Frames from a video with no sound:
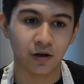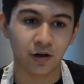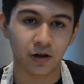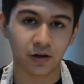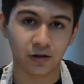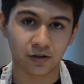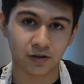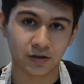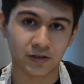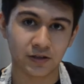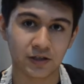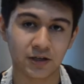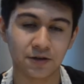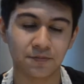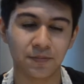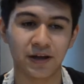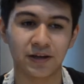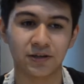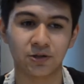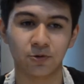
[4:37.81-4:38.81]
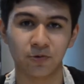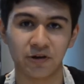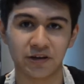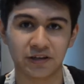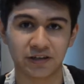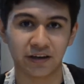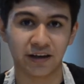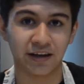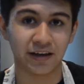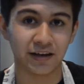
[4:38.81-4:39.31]
all of the steam has a way
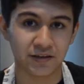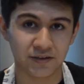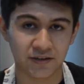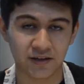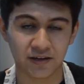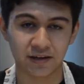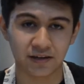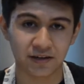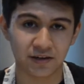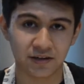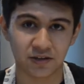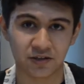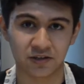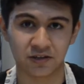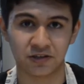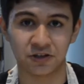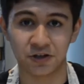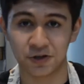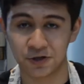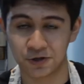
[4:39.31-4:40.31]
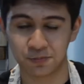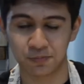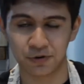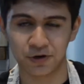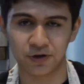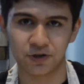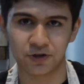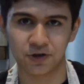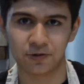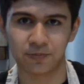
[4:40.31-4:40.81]
to exit and it doesn't just
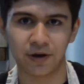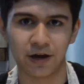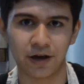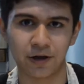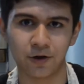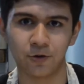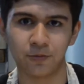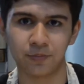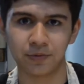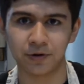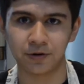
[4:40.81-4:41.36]
burst your pie open.